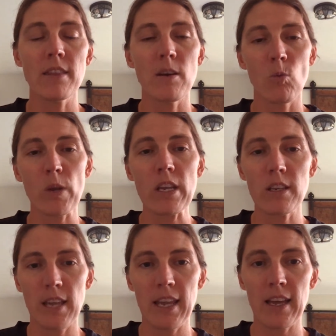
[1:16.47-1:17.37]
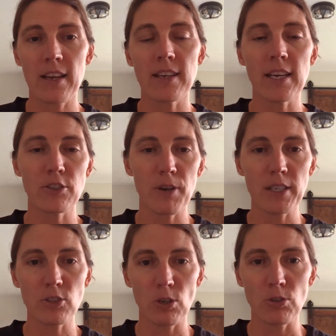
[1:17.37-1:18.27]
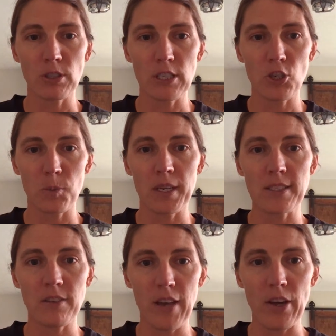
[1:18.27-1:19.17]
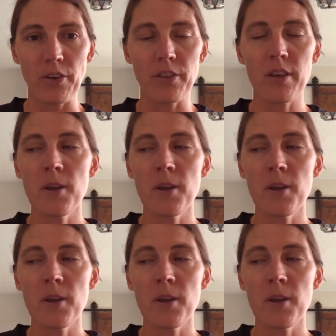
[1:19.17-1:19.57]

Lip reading: that we can address social determinants of health.